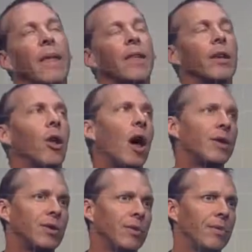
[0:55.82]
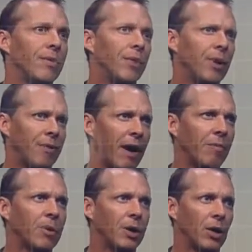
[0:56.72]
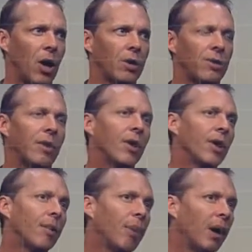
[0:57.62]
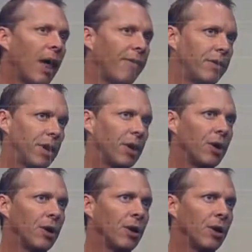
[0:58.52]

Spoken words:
And then 35% loss of hearing in my left ear.